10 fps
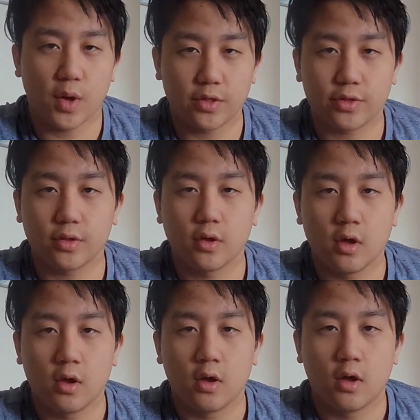month,
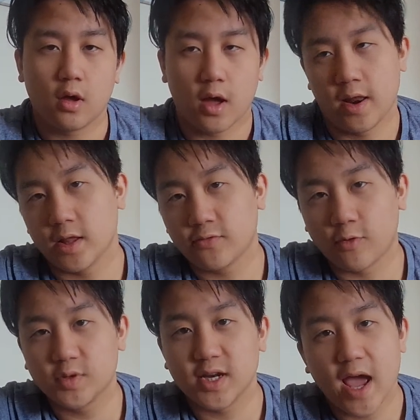and
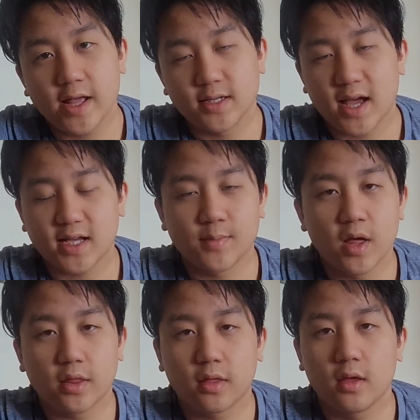from today to next
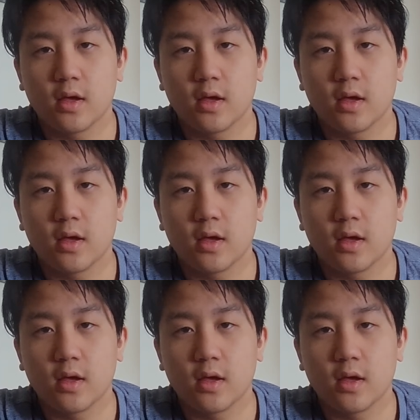month,